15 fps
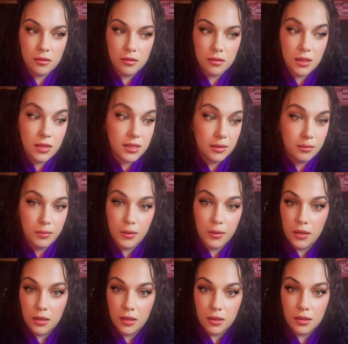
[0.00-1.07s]
He
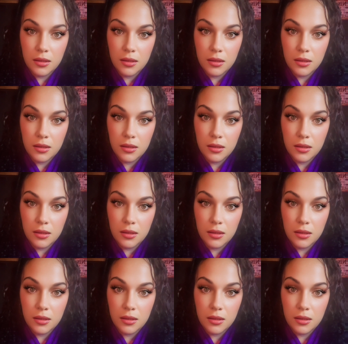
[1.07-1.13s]
simply